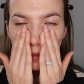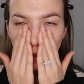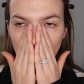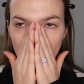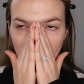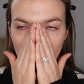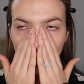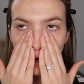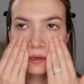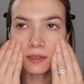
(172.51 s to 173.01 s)

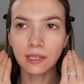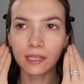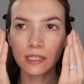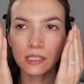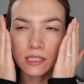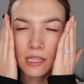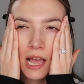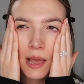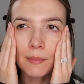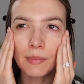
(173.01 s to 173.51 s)
And I kind of like
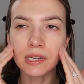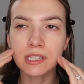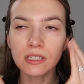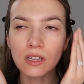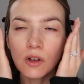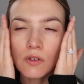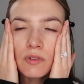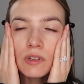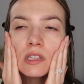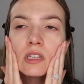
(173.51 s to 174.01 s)
slap
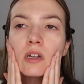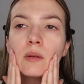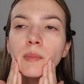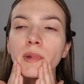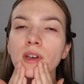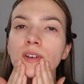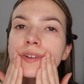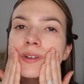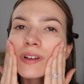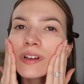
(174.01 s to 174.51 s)
myself a little
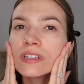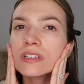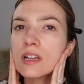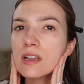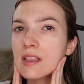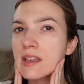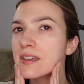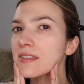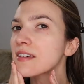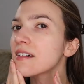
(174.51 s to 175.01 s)
bit because I
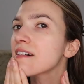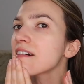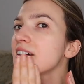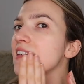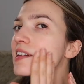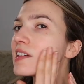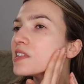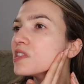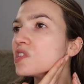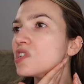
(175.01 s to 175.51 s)
like that
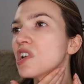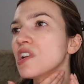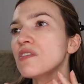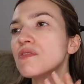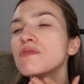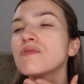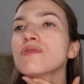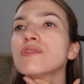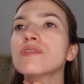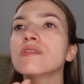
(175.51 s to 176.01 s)
kind of
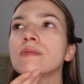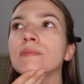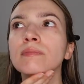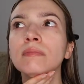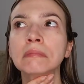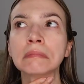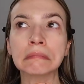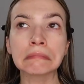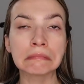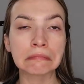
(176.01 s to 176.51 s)
stuff.
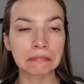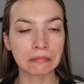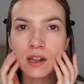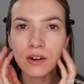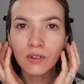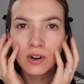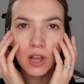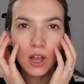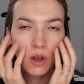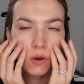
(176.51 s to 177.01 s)
I
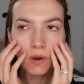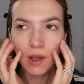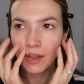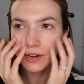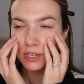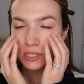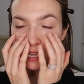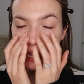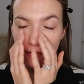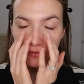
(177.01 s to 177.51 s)
don't know,
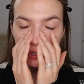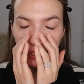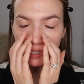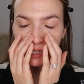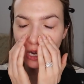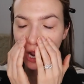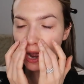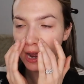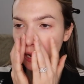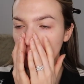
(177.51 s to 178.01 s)
I just have a
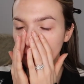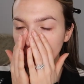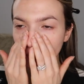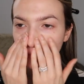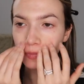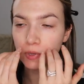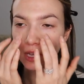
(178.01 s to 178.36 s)
good time.